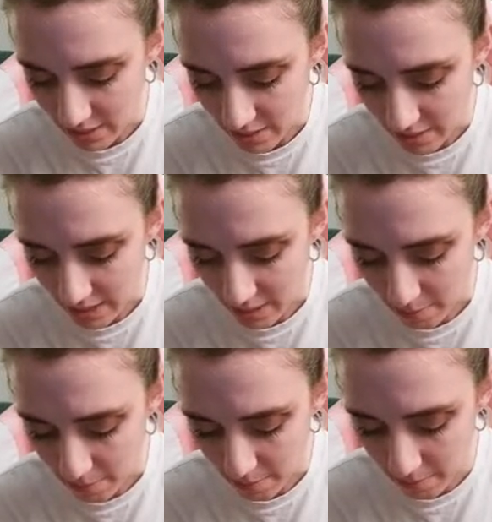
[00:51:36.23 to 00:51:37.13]

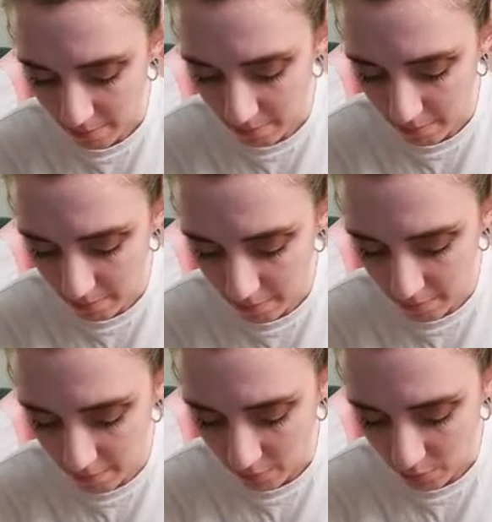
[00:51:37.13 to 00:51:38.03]
same
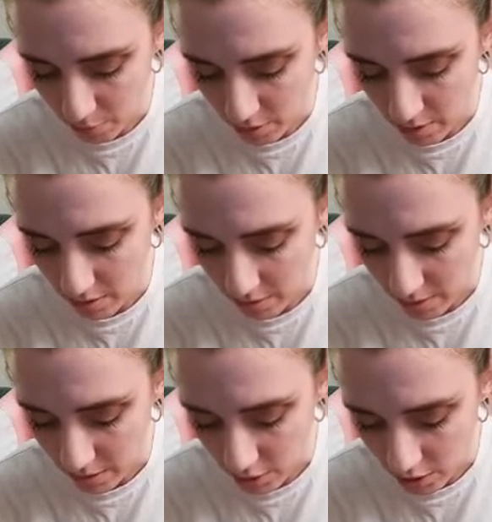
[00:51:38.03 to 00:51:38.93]
stitch.